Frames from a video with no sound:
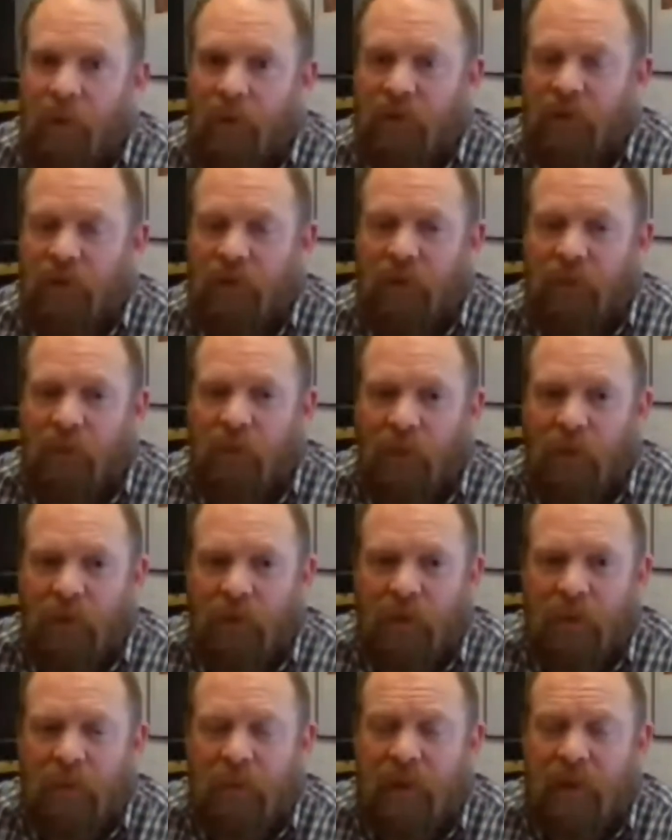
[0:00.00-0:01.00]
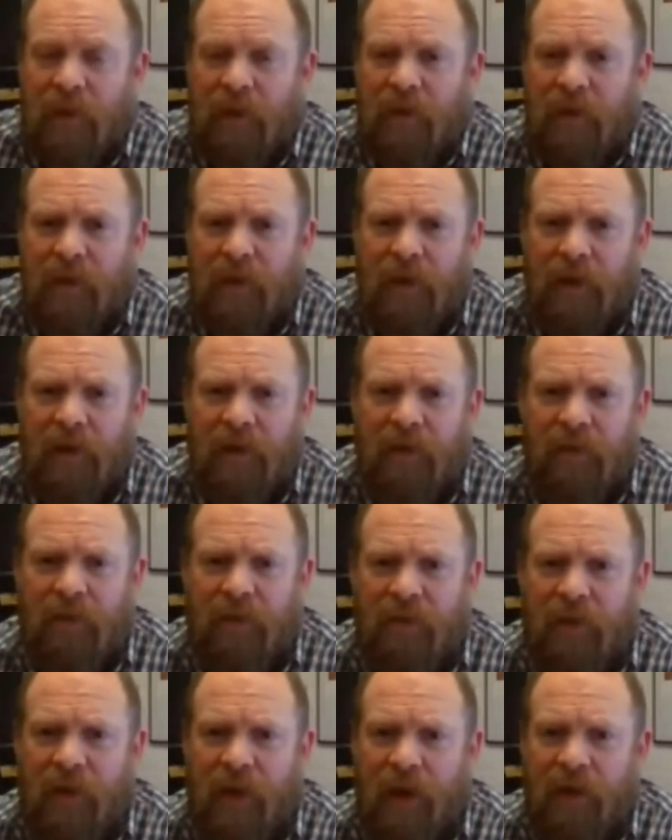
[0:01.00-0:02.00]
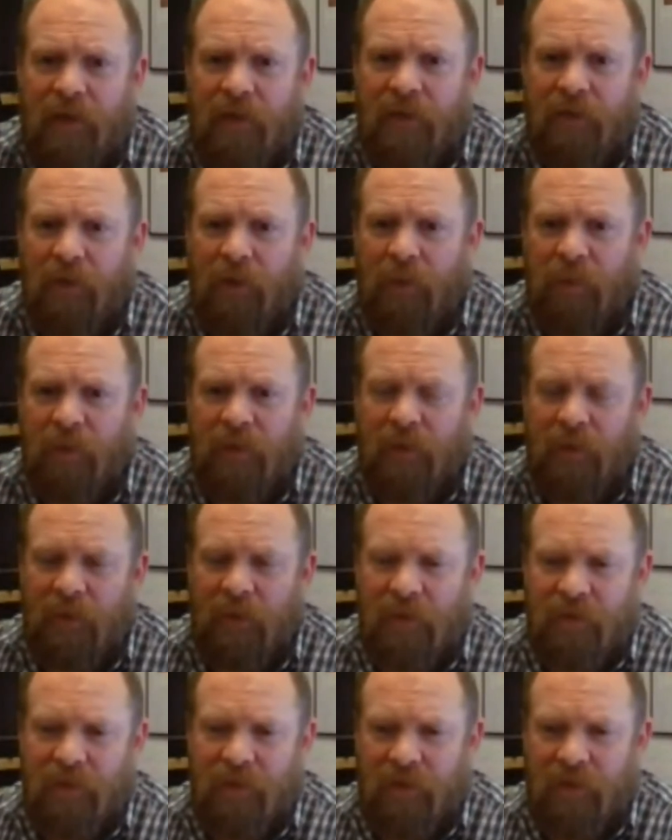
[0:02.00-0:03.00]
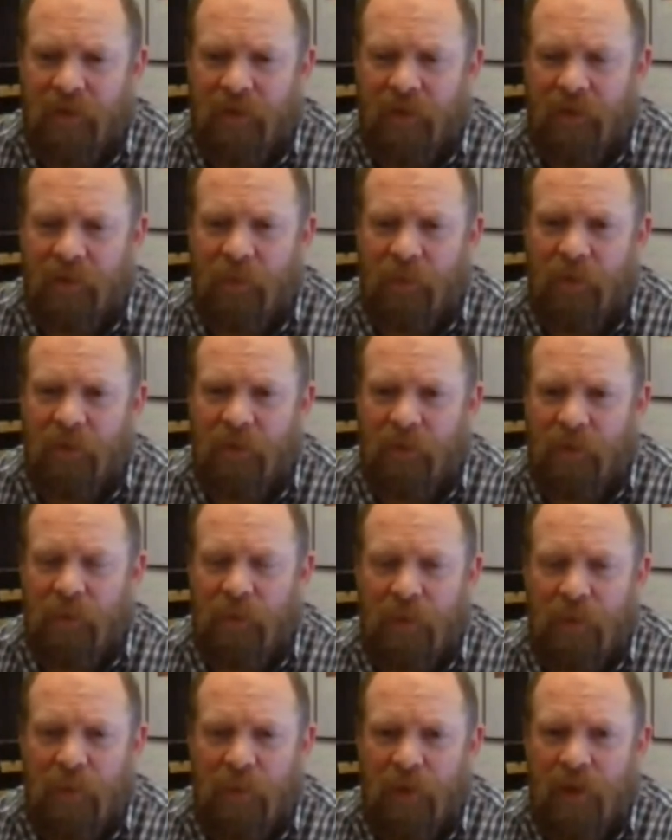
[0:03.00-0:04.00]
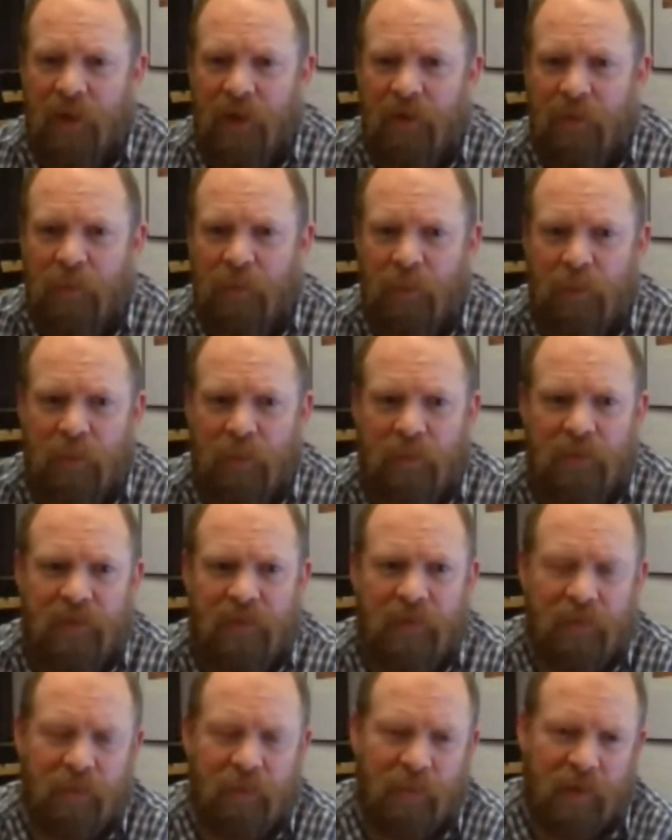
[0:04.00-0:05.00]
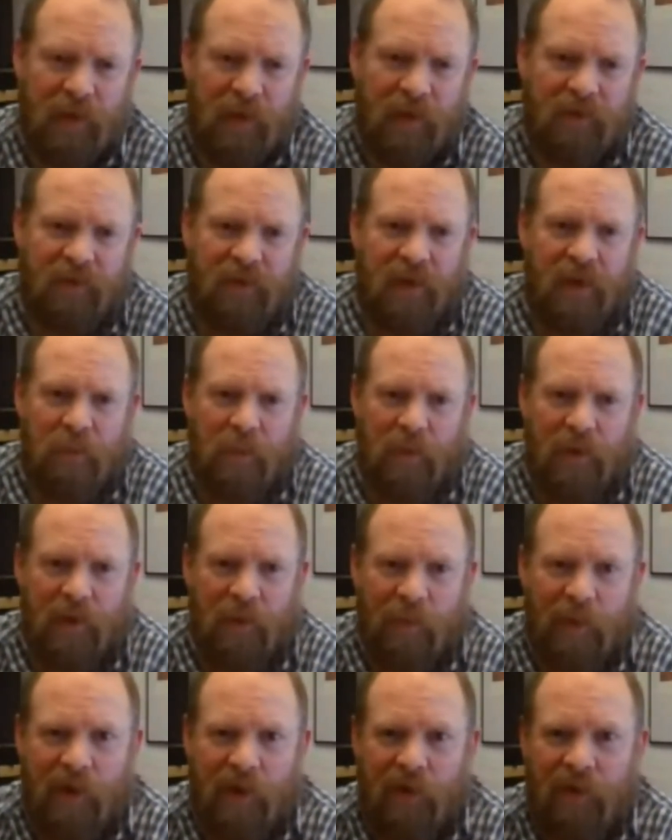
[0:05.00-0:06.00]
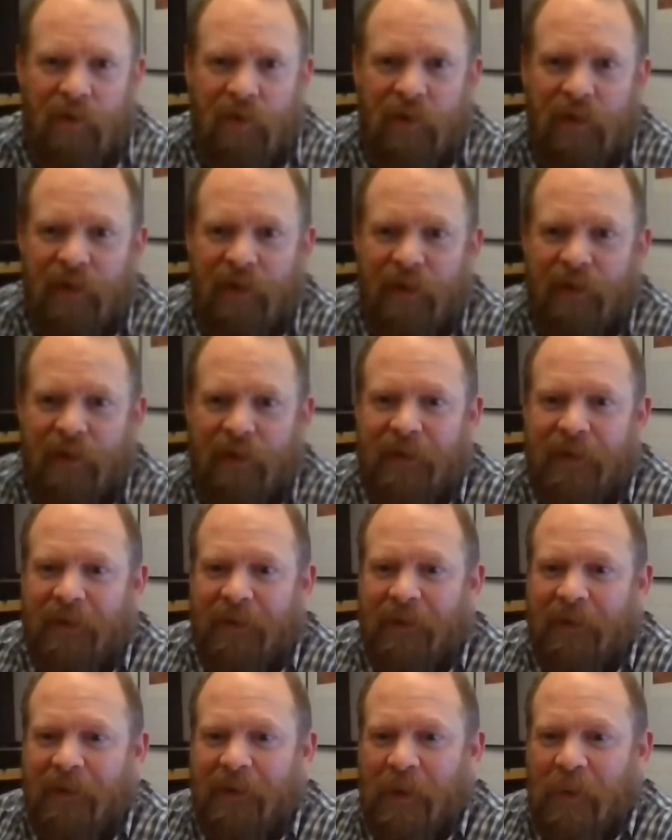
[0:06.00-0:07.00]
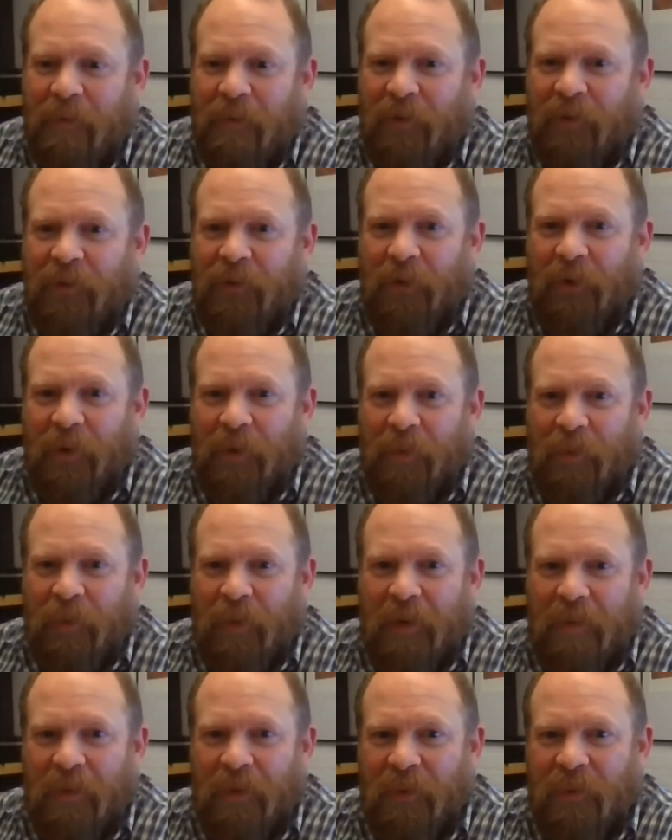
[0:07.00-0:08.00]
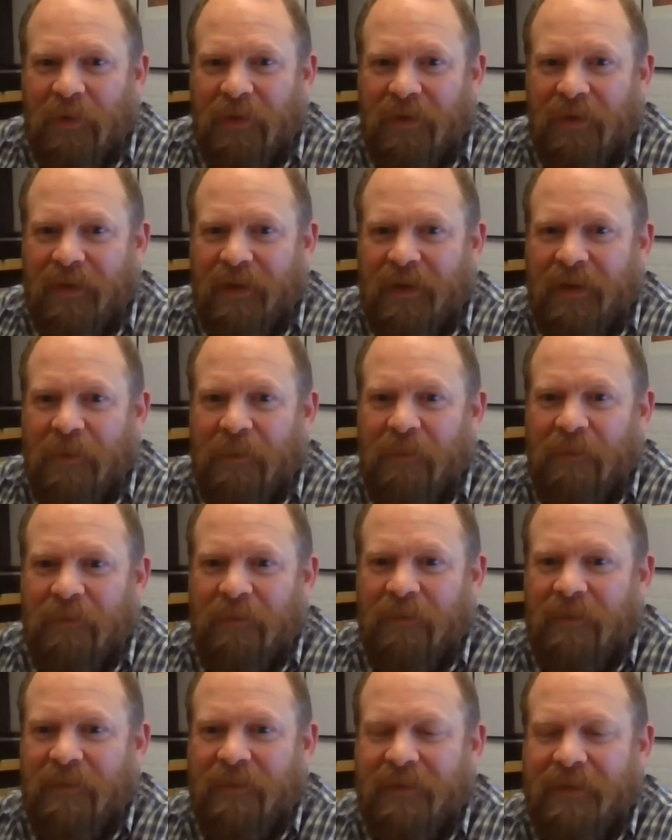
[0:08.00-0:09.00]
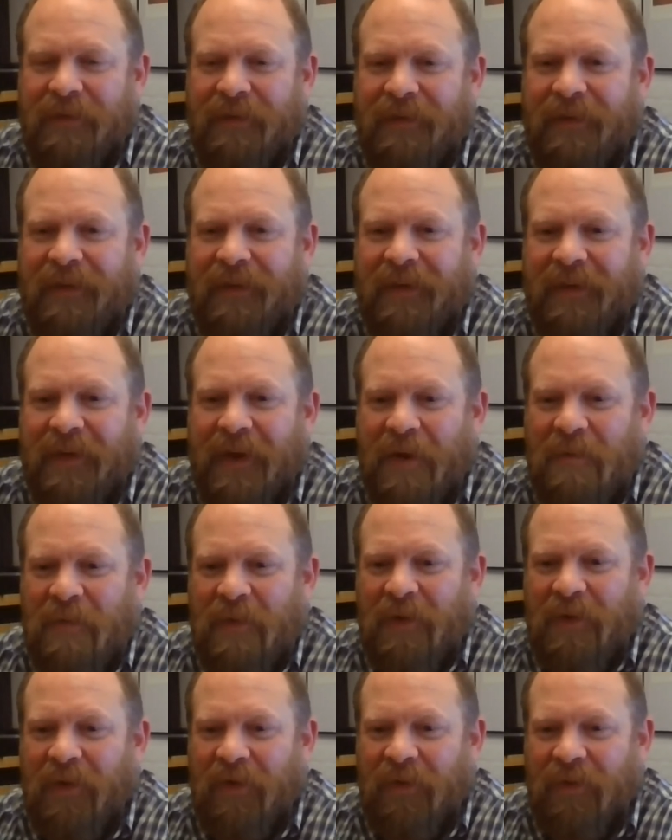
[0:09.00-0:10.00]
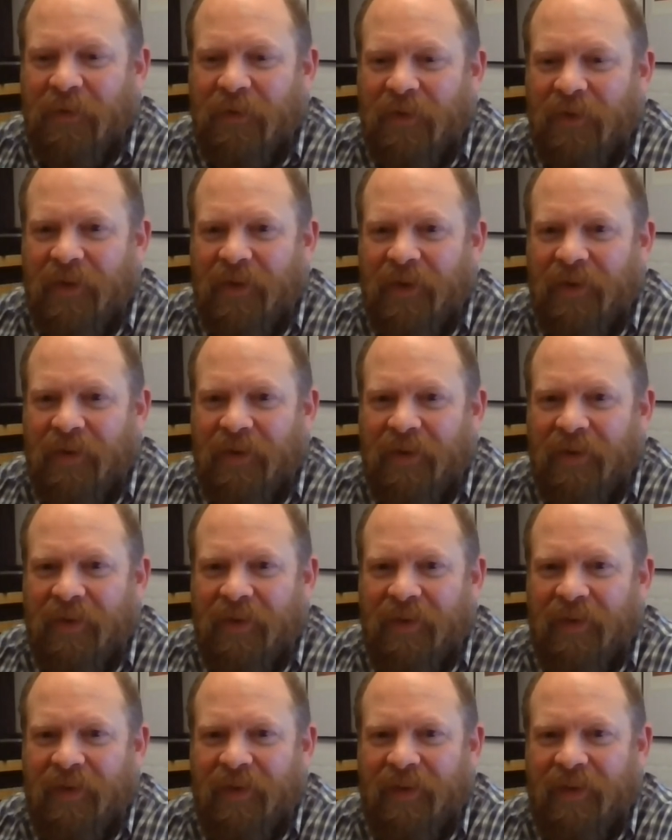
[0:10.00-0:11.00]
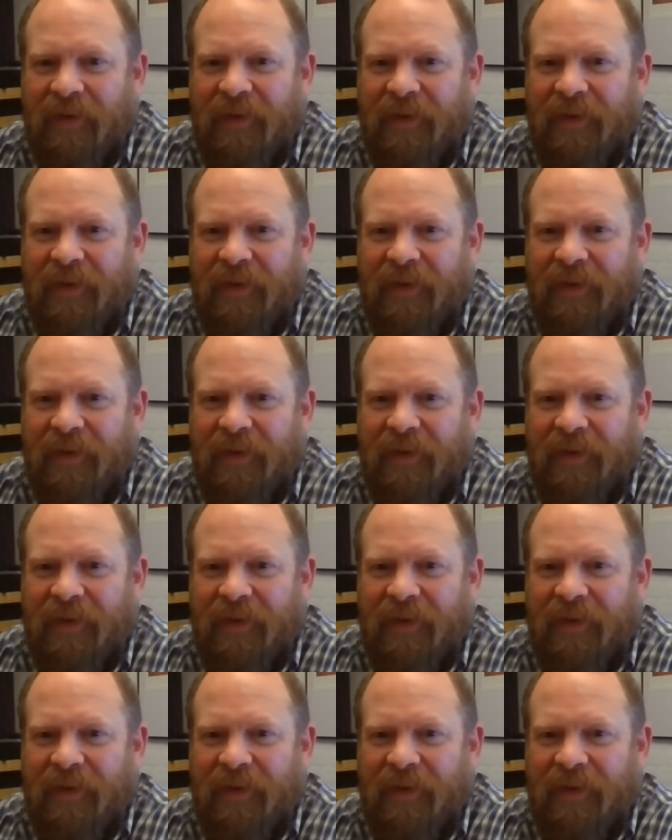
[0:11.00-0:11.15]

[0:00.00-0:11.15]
go onto the forum and, and start a topic which just says, what should my PhD, PhD be about? And I'm sure people will um, come with lots of suggestions.